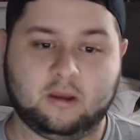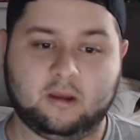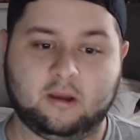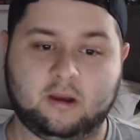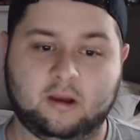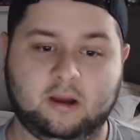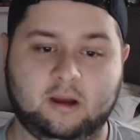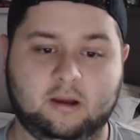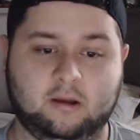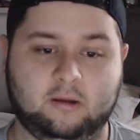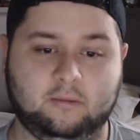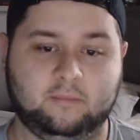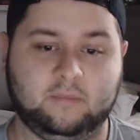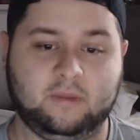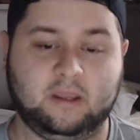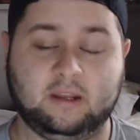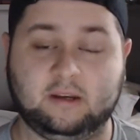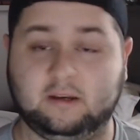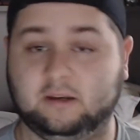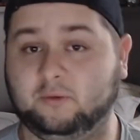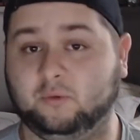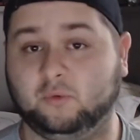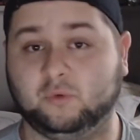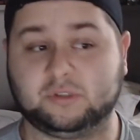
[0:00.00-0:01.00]
um,
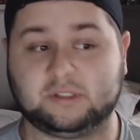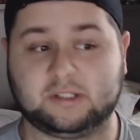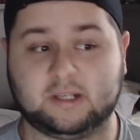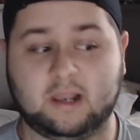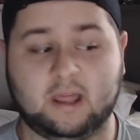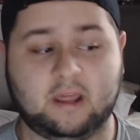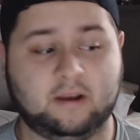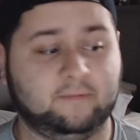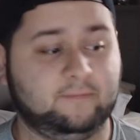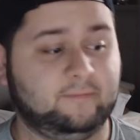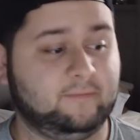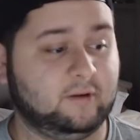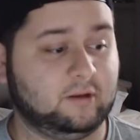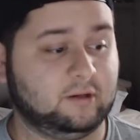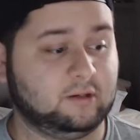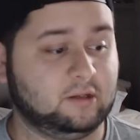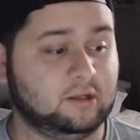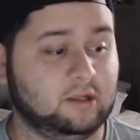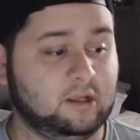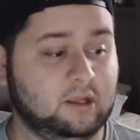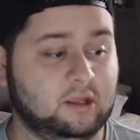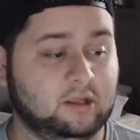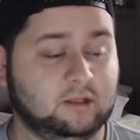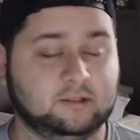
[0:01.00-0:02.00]
and it was a lot of fun.
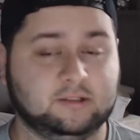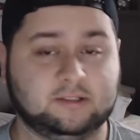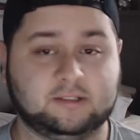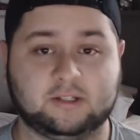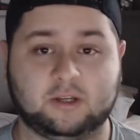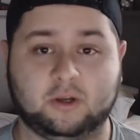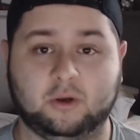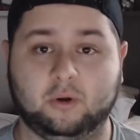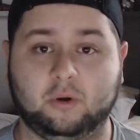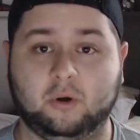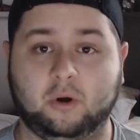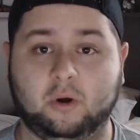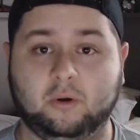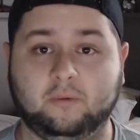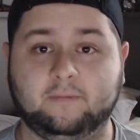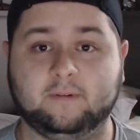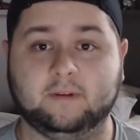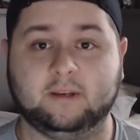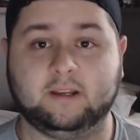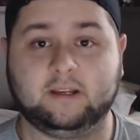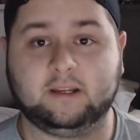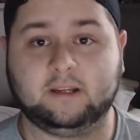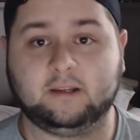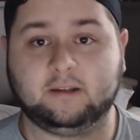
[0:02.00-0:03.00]
So
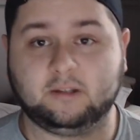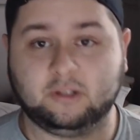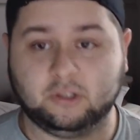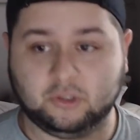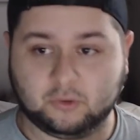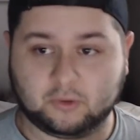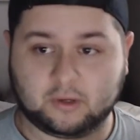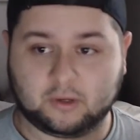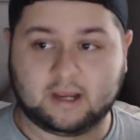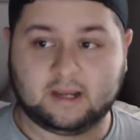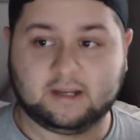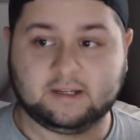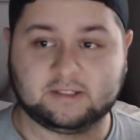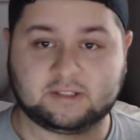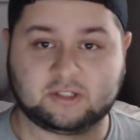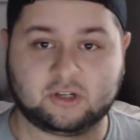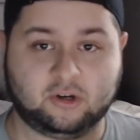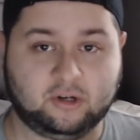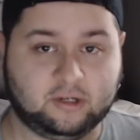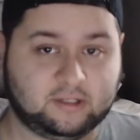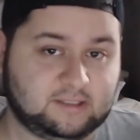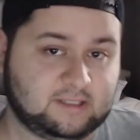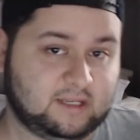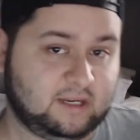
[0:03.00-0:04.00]
hopefully you guys
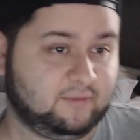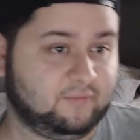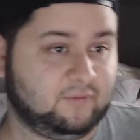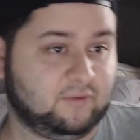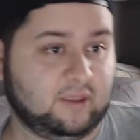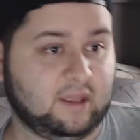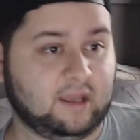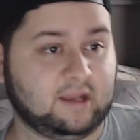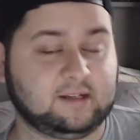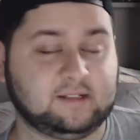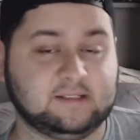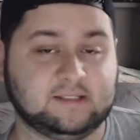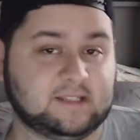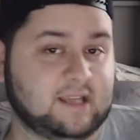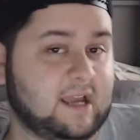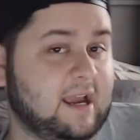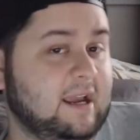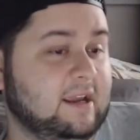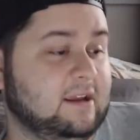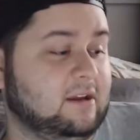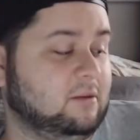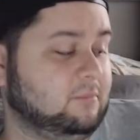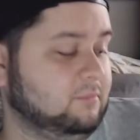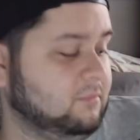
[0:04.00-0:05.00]
are excited for that because
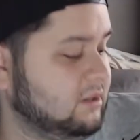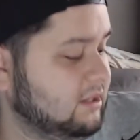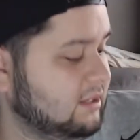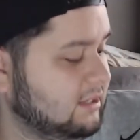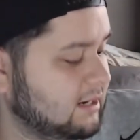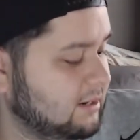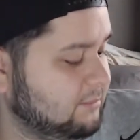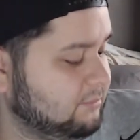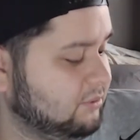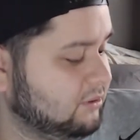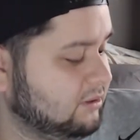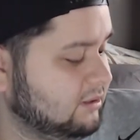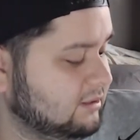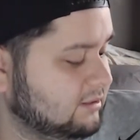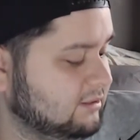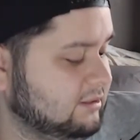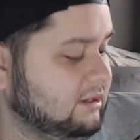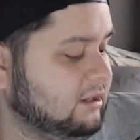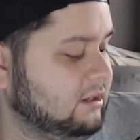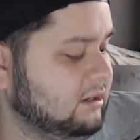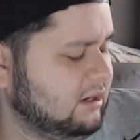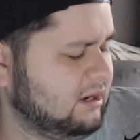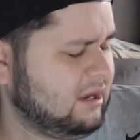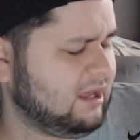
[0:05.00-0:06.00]
I am, and I put in
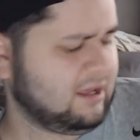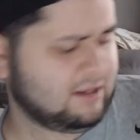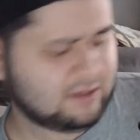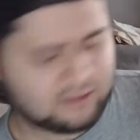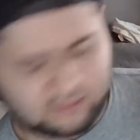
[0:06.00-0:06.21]
a lot